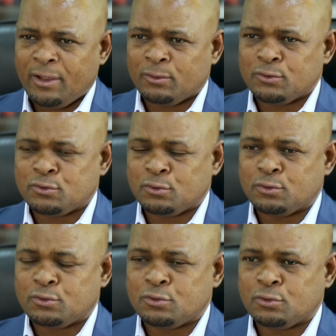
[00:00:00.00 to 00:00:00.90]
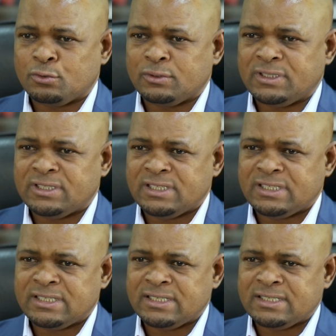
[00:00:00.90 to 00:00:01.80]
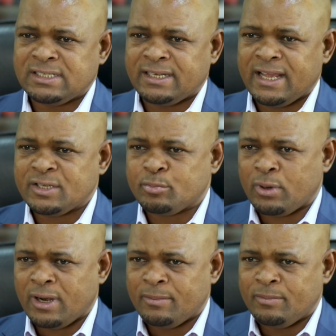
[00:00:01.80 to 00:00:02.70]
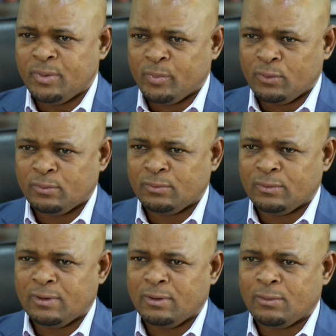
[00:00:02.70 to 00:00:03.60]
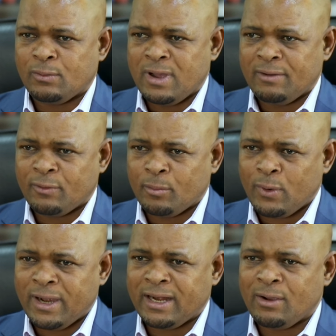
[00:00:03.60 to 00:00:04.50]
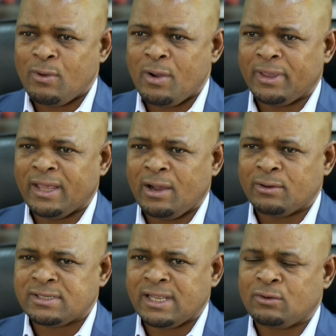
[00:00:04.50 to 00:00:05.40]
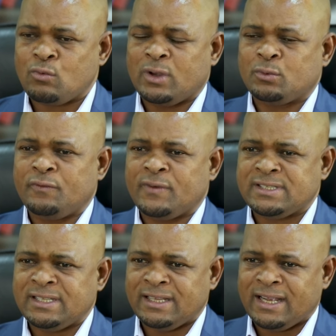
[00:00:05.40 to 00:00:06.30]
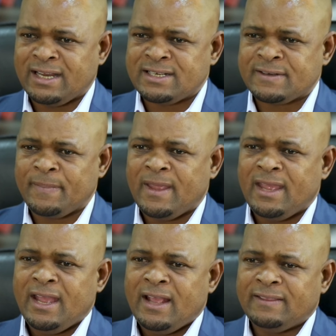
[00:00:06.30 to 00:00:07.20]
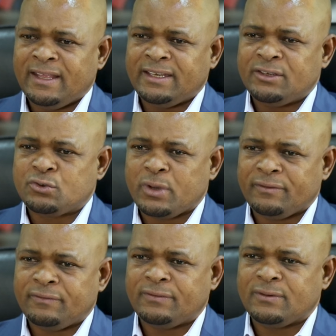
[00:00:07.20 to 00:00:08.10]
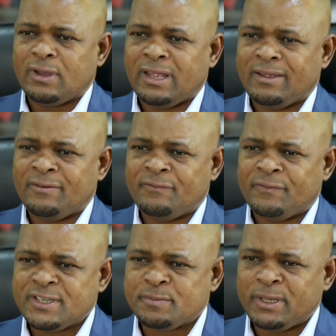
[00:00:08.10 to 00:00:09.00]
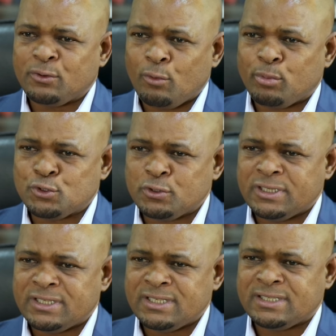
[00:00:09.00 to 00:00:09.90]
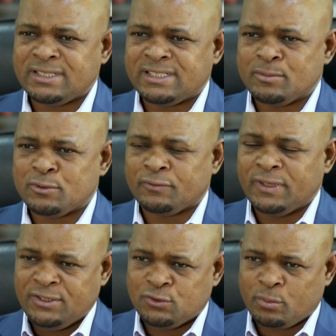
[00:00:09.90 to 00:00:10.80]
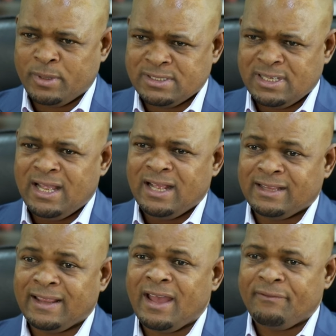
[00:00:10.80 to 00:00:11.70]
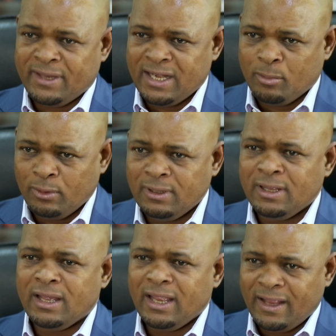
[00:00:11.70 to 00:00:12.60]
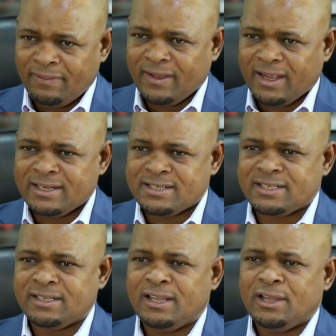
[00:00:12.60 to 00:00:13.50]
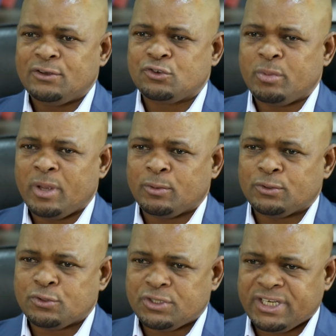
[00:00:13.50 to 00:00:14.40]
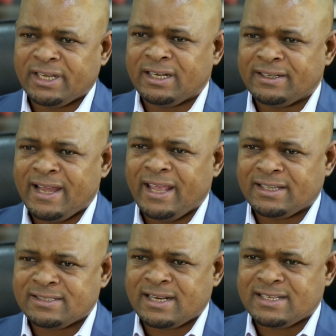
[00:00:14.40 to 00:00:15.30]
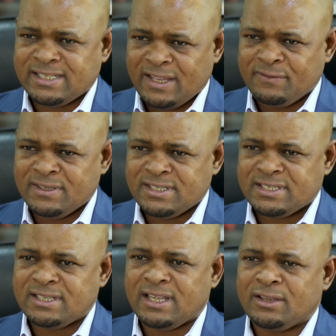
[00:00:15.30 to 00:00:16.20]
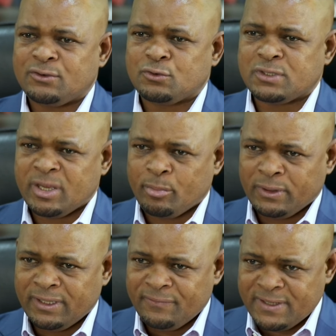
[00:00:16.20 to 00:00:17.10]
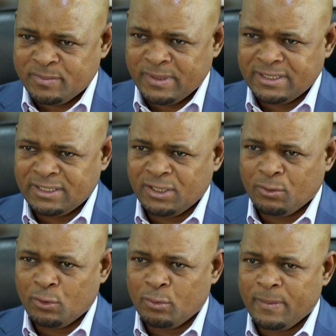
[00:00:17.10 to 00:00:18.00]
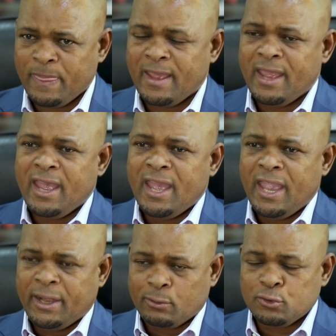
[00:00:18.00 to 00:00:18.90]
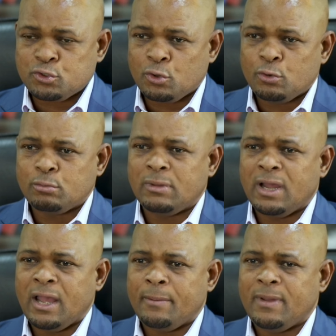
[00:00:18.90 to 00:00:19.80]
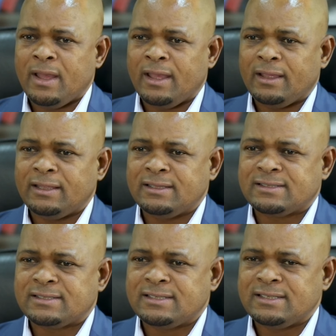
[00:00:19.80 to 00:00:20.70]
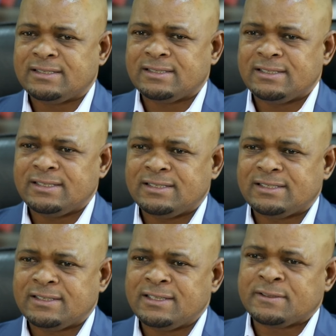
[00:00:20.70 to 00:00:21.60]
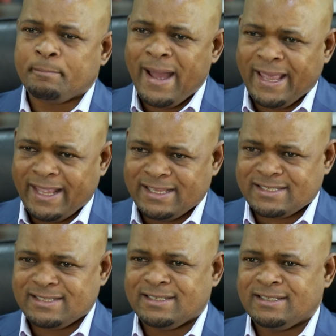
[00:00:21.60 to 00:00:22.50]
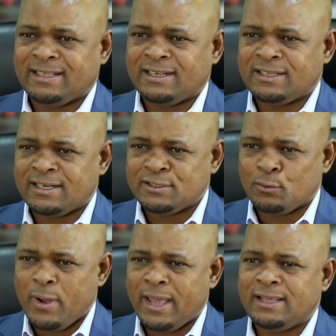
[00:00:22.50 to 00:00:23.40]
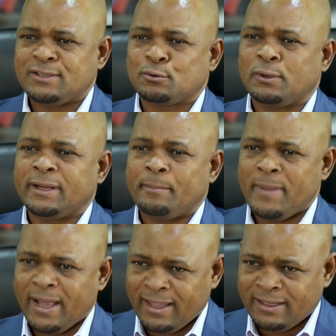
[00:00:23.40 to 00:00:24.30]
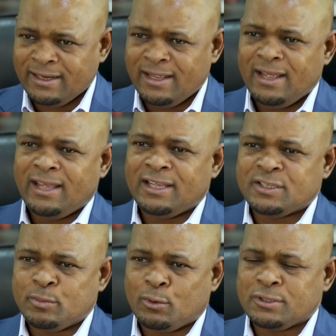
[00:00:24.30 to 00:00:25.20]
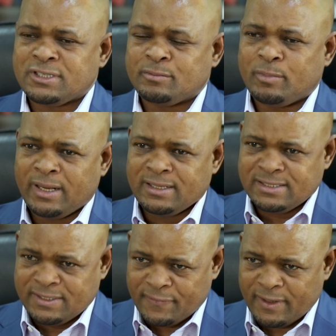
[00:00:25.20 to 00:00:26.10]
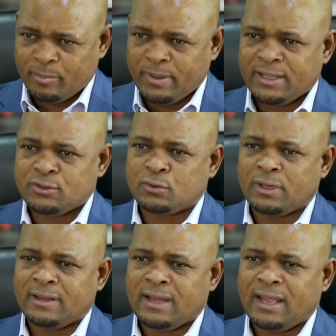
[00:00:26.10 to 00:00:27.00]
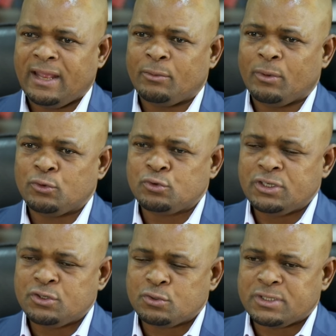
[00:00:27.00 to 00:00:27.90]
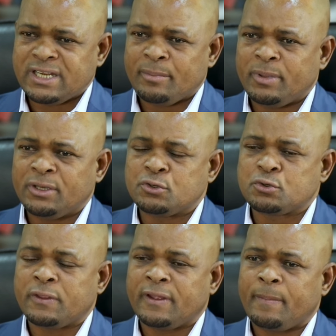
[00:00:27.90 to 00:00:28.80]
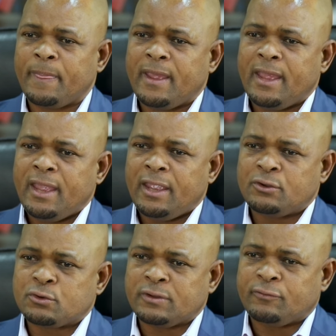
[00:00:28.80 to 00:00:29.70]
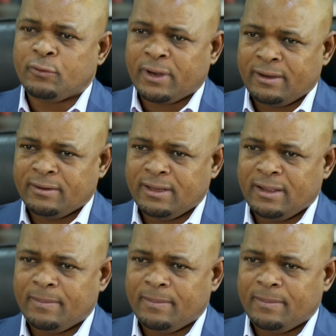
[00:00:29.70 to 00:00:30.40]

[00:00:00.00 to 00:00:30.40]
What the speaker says: and also to the citizens in diaspora, people who are from Rwanda, who are working outside, who want to invest in the country. They need to have investment opportunities in terms of instruments that are available in the country to be able to channel that extra savings to tap on the investment in the economy. And also, it's markets. But the reason why it's called a market is because it brings different players together. And we also need to tap into the foreign